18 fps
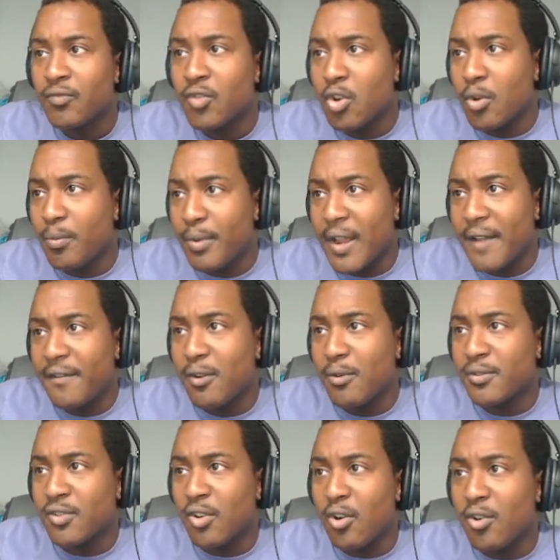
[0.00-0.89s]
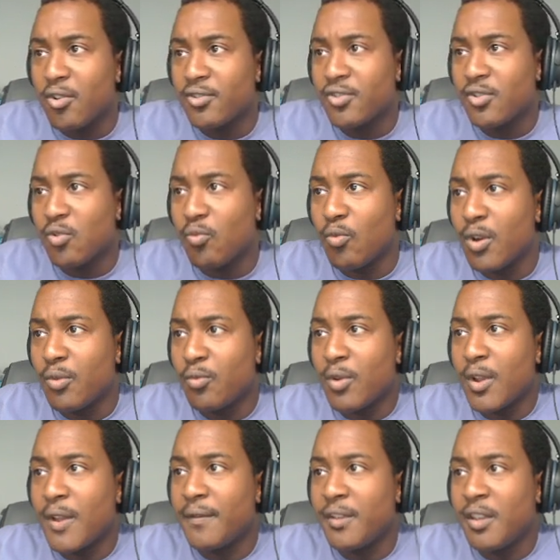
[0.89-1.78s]
Her behavior was also one
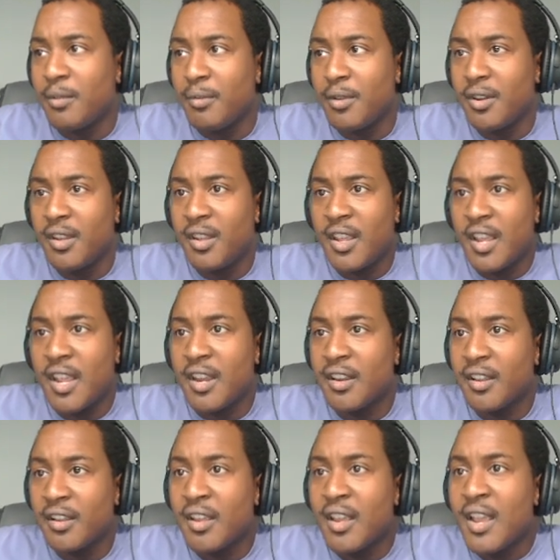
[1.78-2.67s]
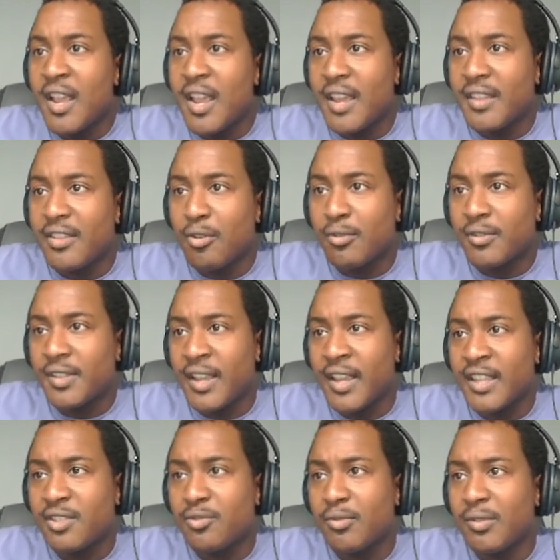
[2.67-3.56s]
way of communicating, and there was a
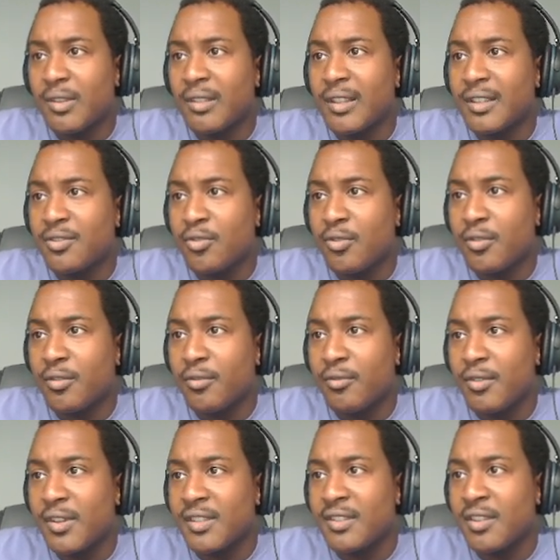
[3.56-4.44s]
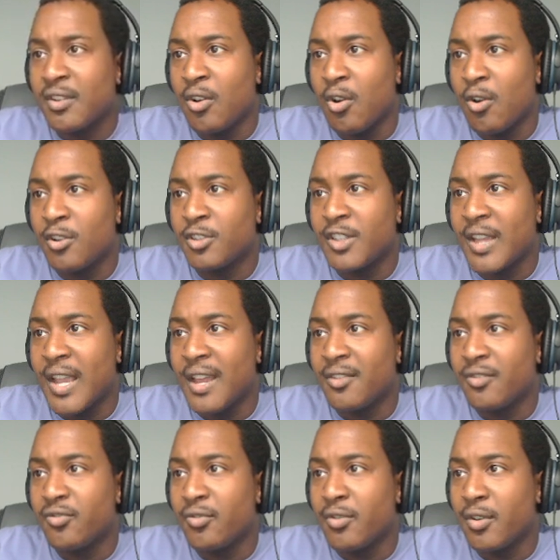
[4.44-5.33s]
history that led to her increasingly harsh
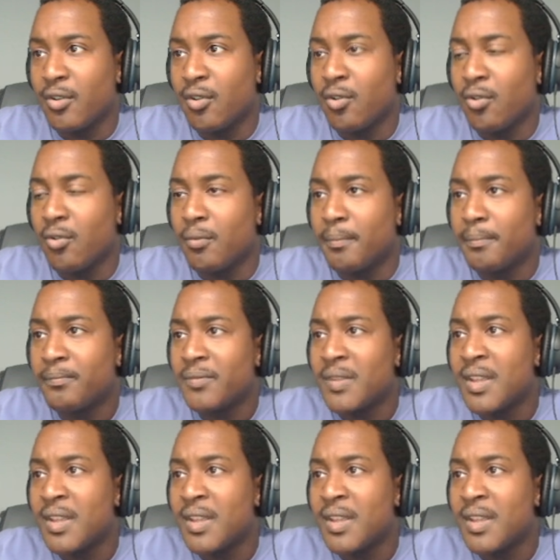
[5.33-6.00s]
attitude at home.